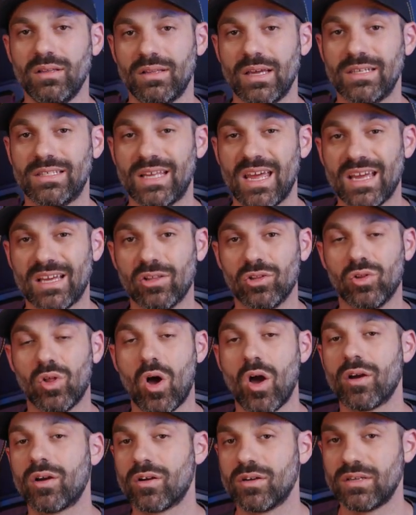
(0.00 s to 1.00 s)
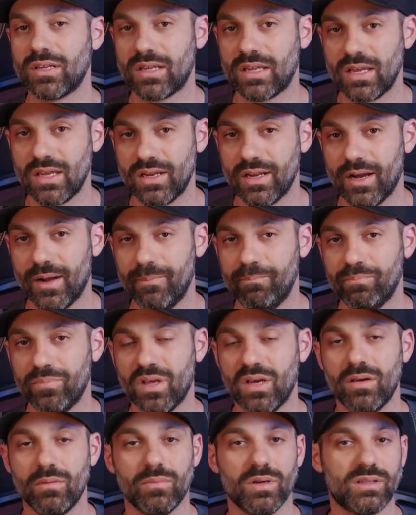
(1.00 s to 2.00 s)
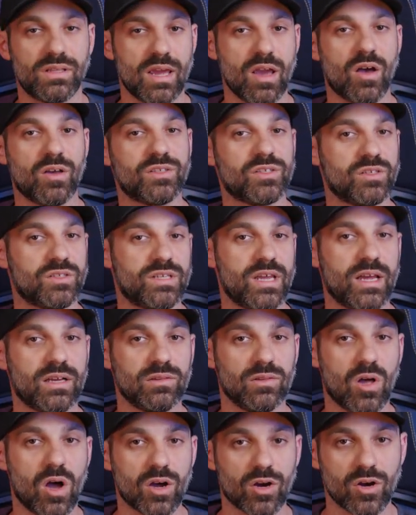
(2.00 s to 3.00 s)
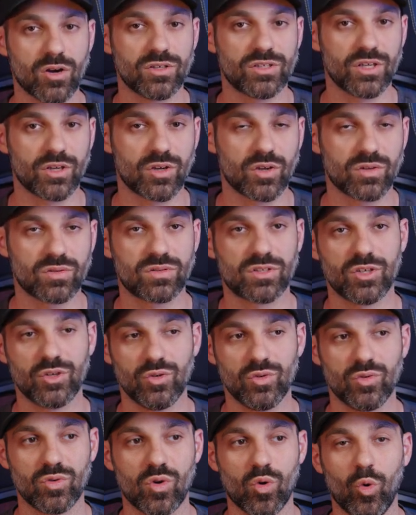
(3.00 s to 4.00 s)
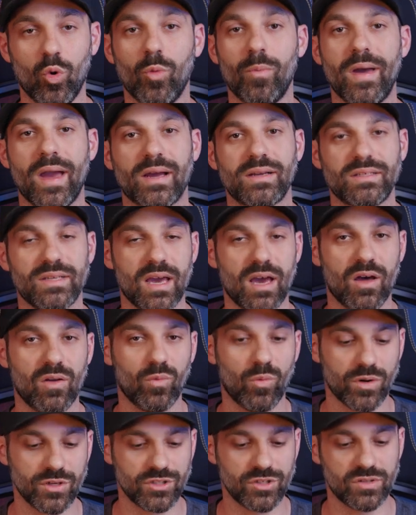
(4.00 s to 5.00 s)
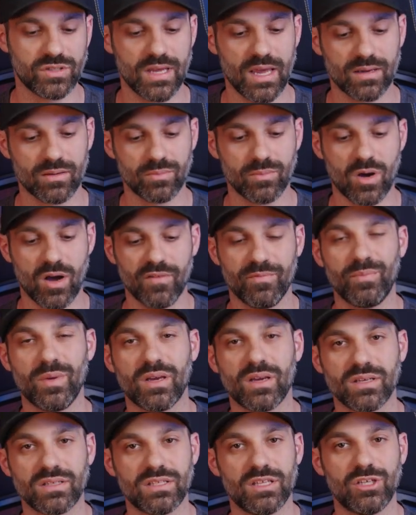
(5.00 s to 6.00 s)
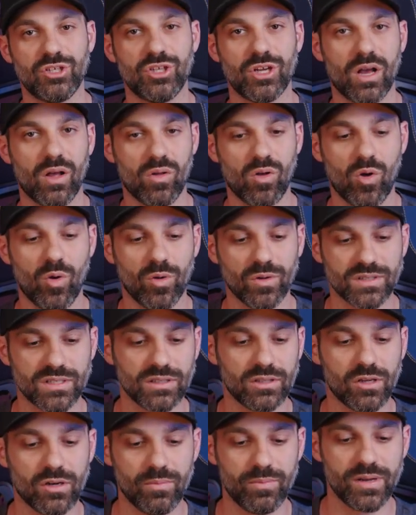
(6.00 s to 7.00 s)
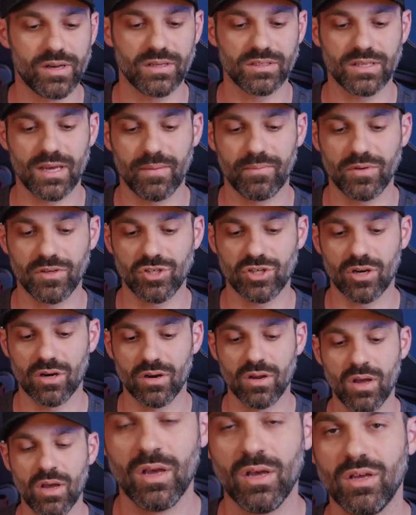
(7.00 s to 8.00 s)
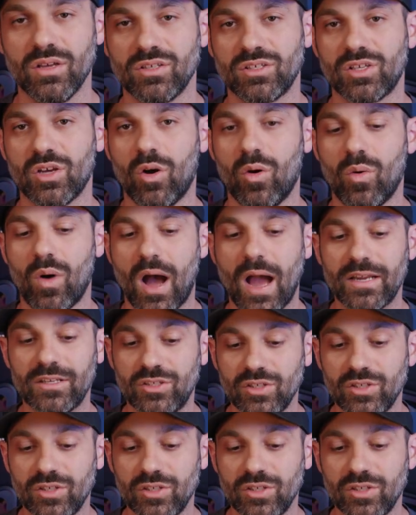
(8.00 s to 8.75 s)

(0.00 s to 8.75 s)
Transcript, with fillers: they take longer to heat up, but they also take longer to, to cool back down once you take them off because the gel holds a little bit of temperature. So I